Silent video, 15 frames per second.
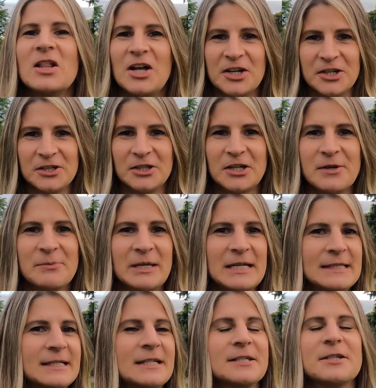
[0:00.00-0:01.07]
a lot of good looking
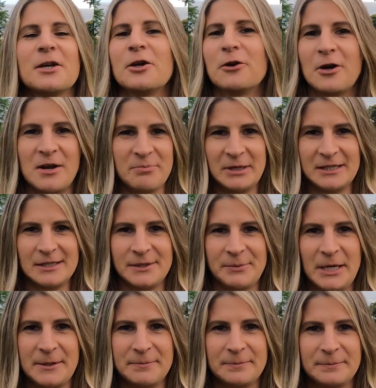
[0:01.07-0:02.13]
places, great place to
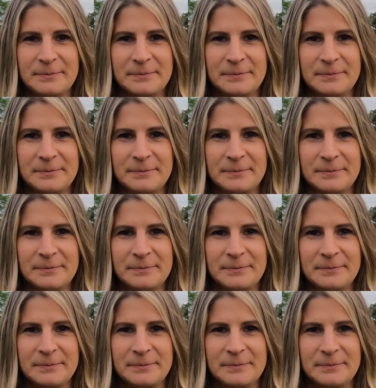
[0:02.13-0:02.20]
be.